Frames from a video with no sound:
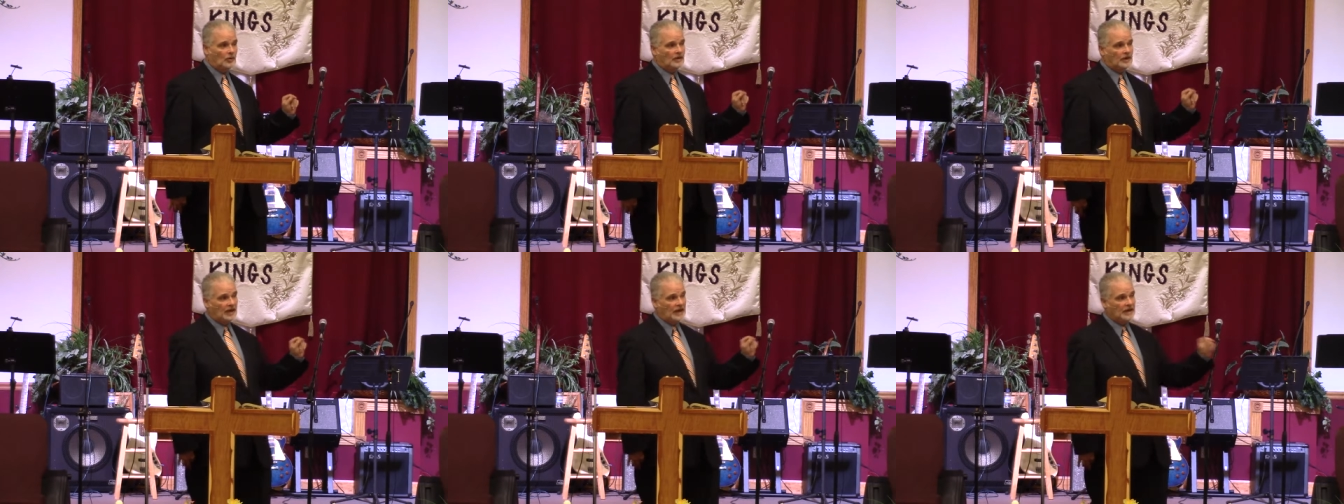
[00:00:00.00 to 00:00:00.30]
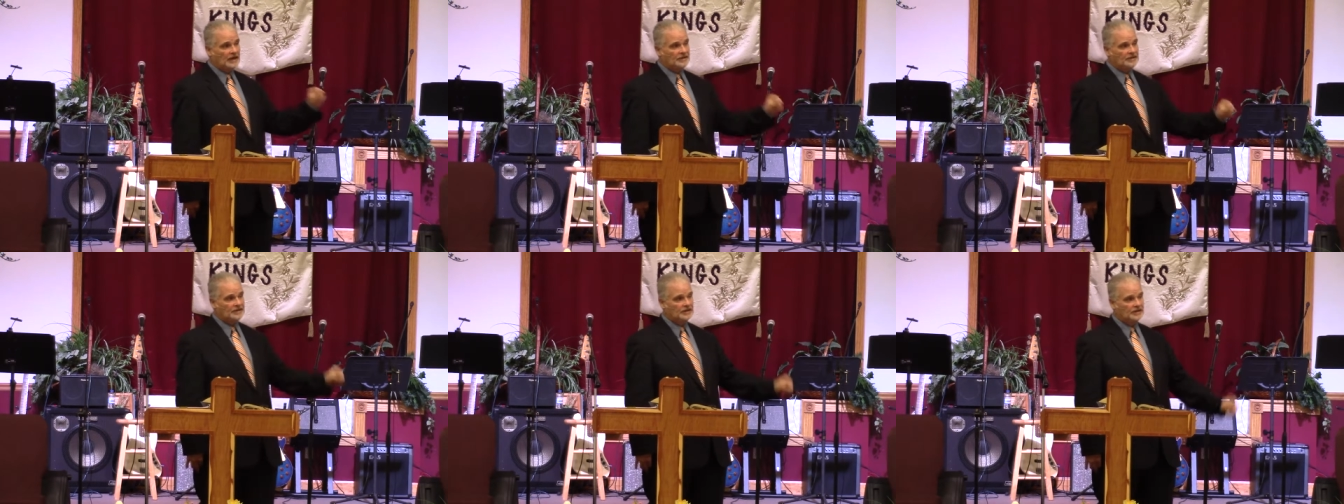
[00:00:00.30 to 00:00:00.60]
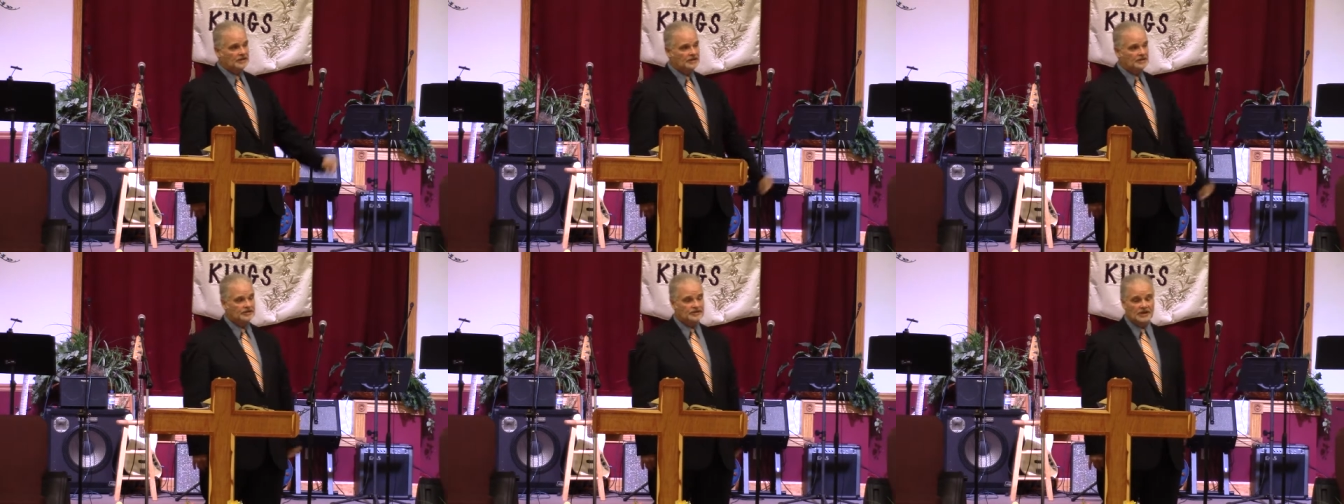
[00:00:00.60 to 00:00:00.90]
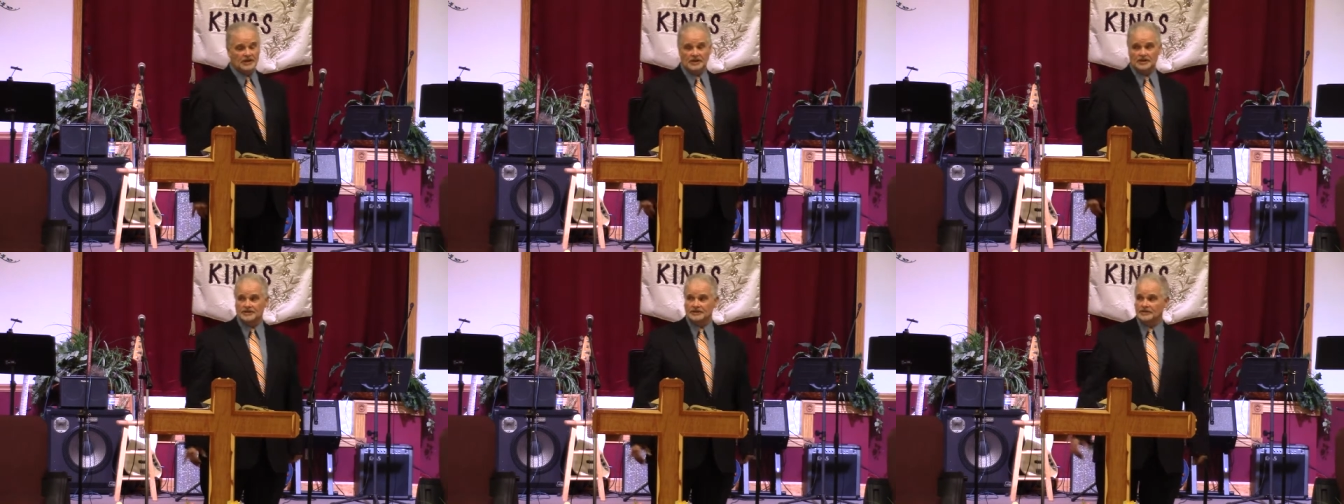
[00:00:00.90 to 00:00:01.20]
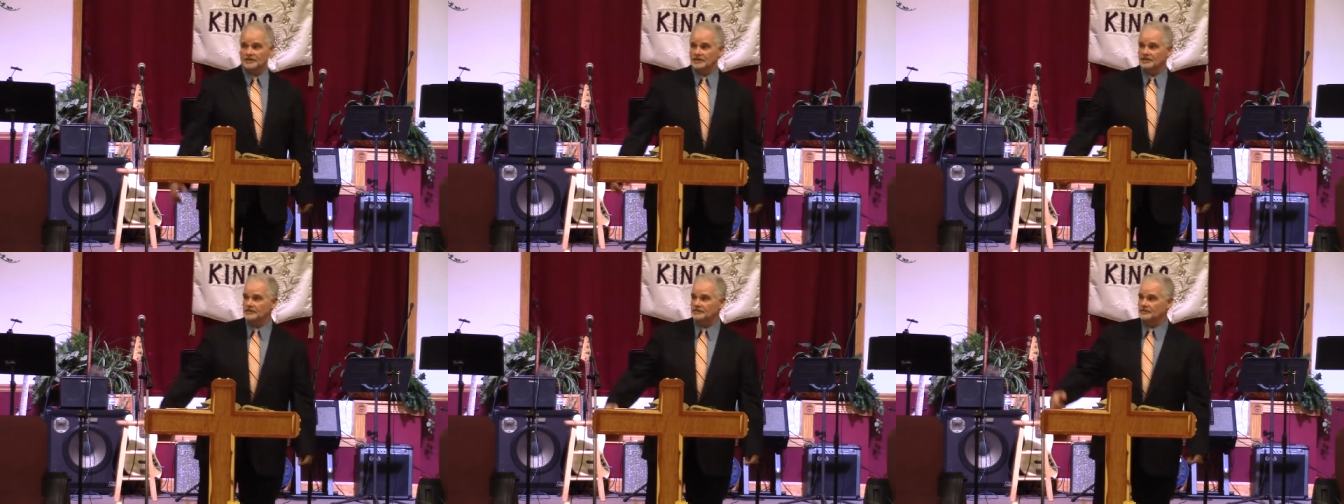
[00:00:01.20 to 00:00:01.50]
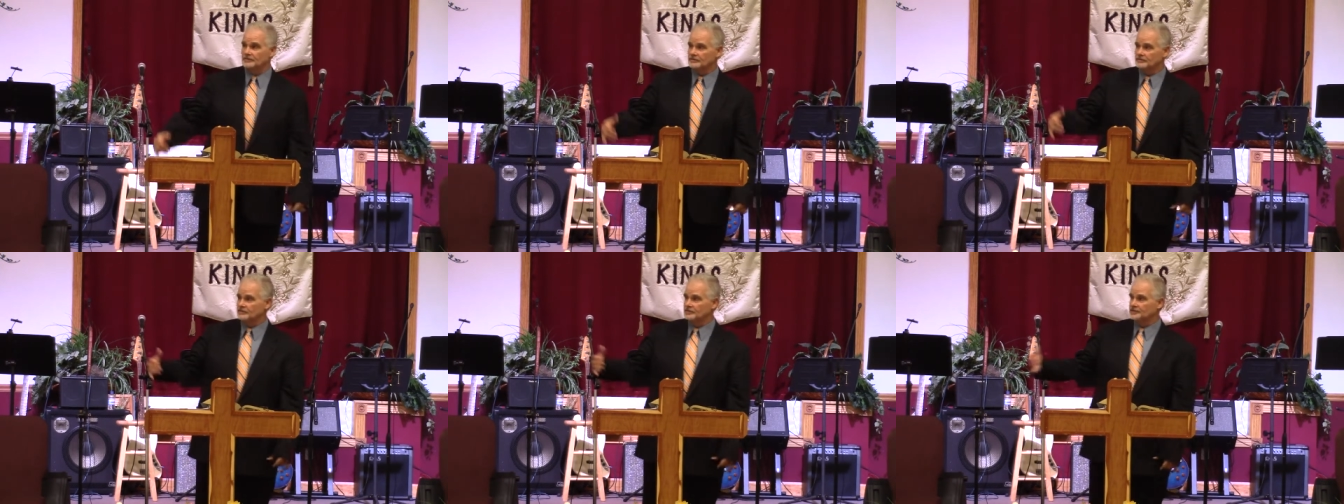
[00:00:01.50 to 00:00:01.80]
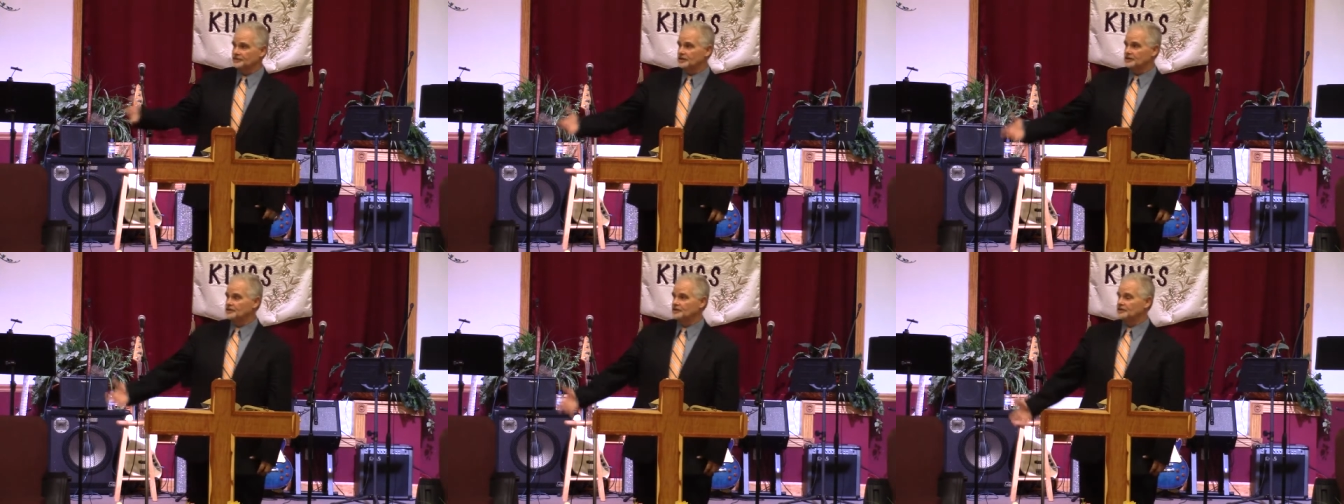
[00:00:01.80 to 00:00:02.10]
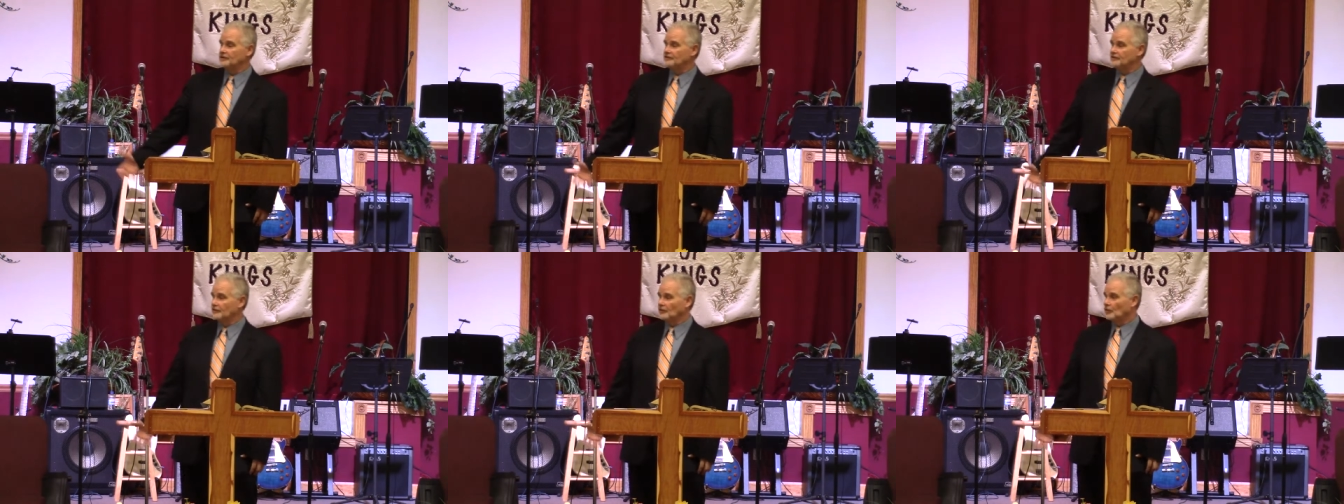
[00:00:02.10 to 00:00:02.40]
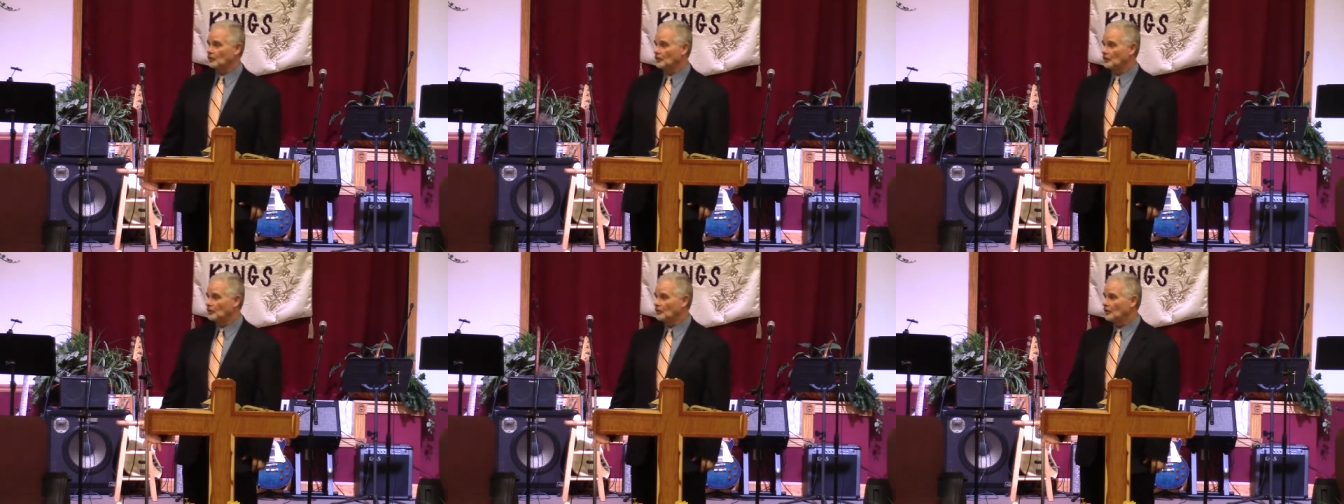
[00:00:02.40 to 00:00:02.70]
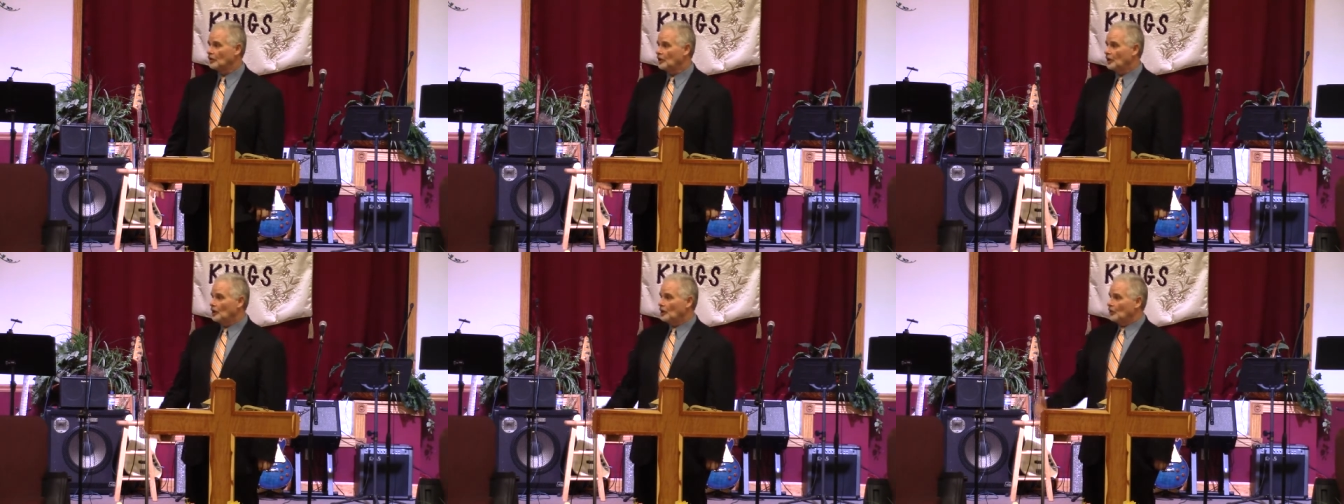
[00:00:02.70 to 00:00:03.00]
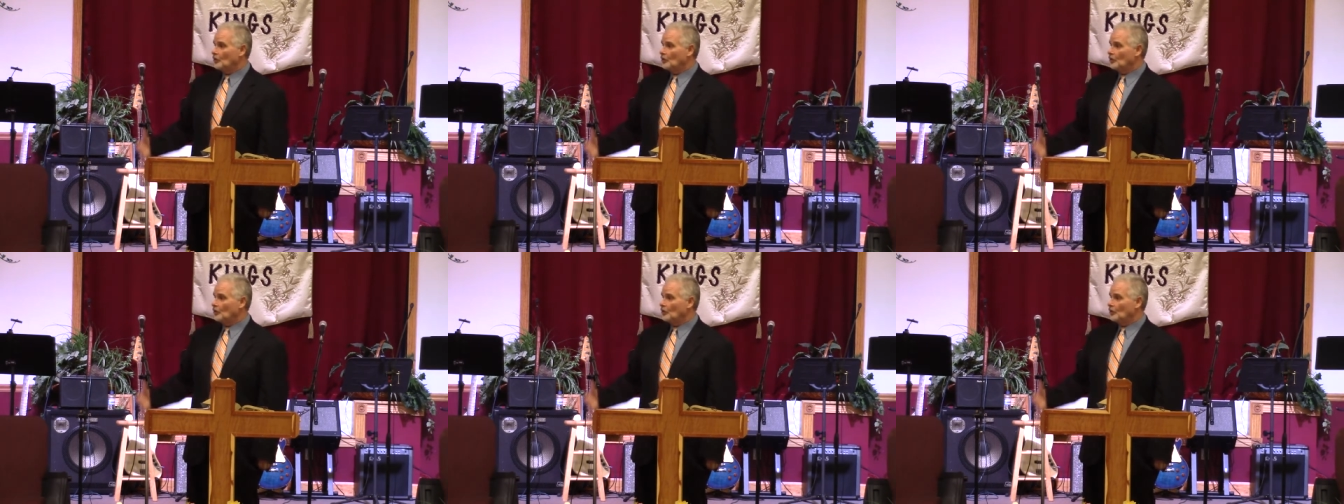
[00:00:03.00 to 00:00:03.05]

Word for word: to 1860s, 64,